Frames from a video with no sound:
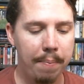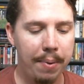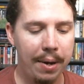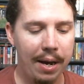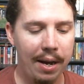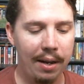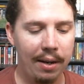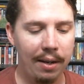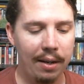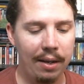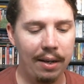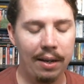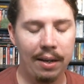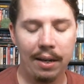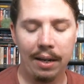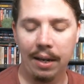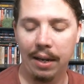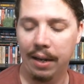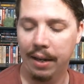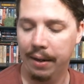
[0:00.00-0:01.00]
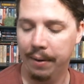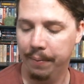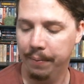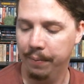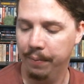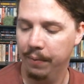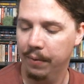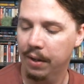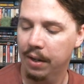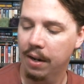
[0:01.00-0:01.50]
But
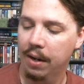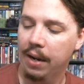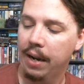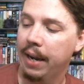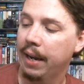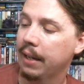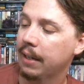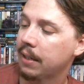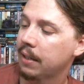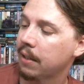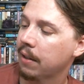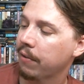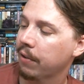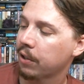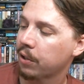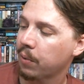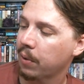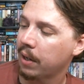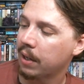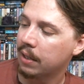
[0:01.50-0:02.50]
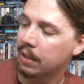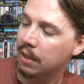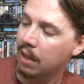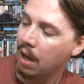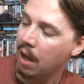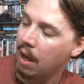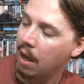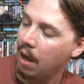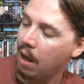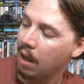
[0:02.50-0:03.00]
um, it's the first one is
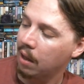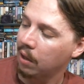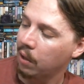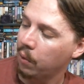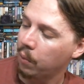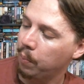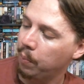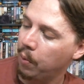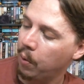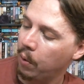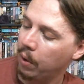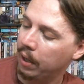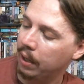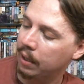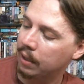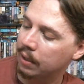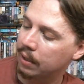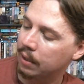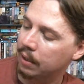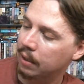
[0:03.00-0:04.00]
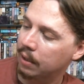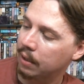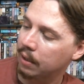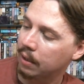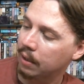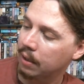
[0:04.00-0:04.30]
Hollow Point